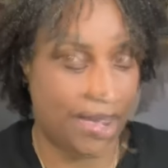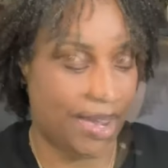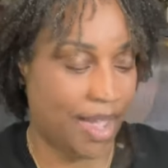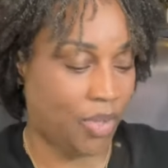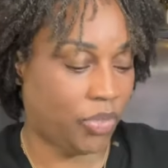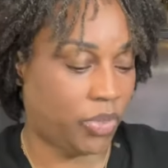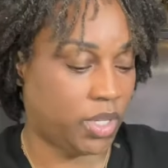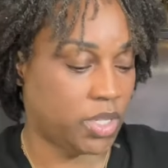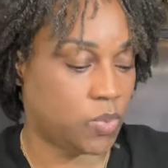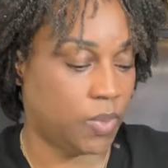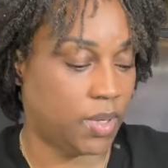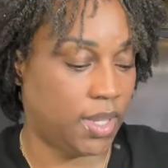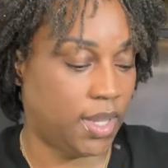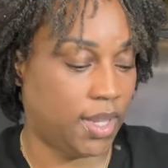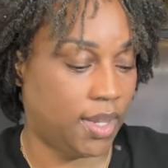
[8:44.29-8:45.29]
Now this
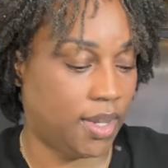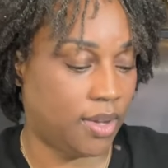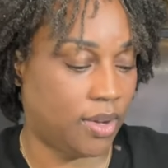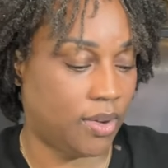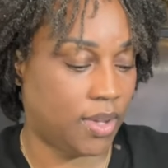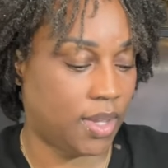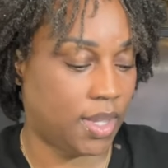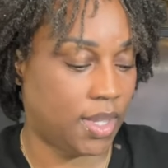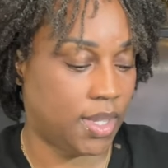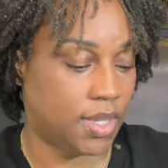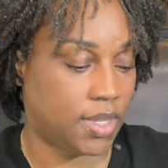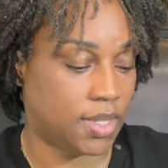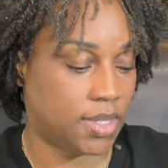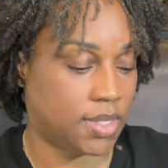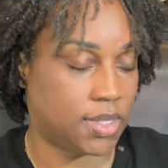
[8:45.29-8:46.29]
one here
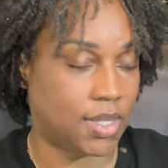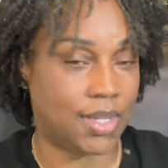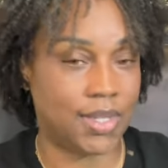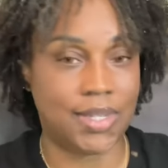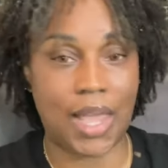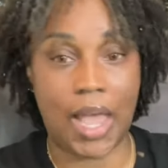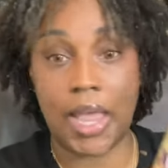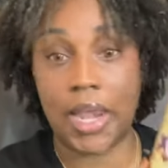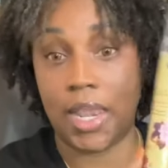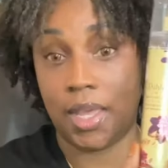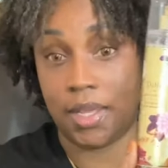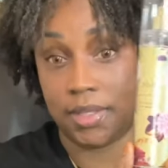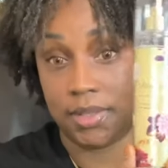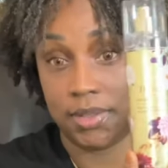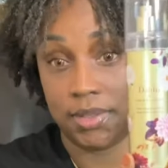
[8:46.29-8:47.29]
is
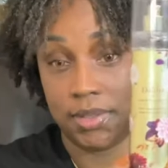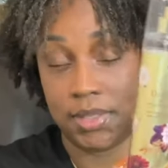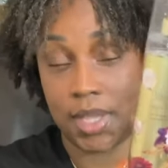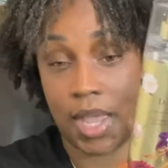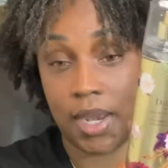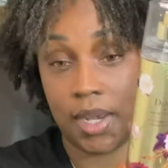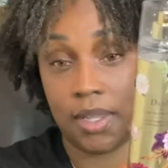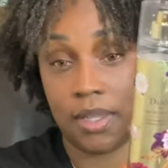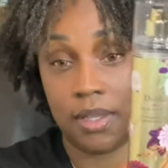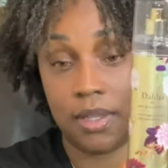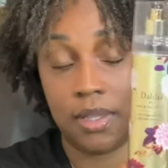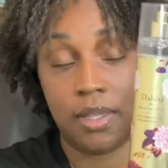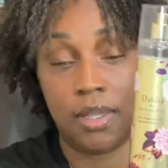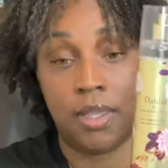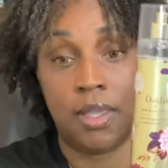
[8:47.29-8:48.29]
Dyla. There